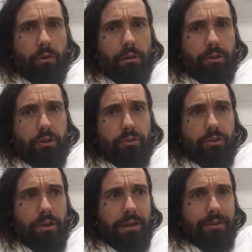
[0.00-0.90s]
a good
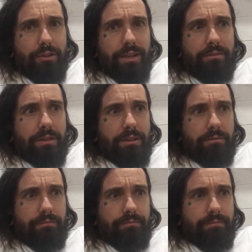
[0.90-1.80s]
evening.
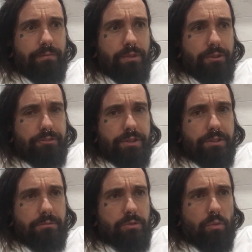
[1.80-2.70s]
Don't drink
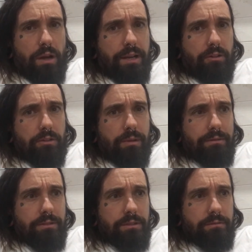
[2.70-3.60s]
too much wine or
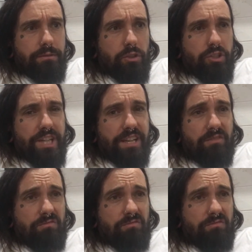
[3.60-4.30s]
whatever, or gin.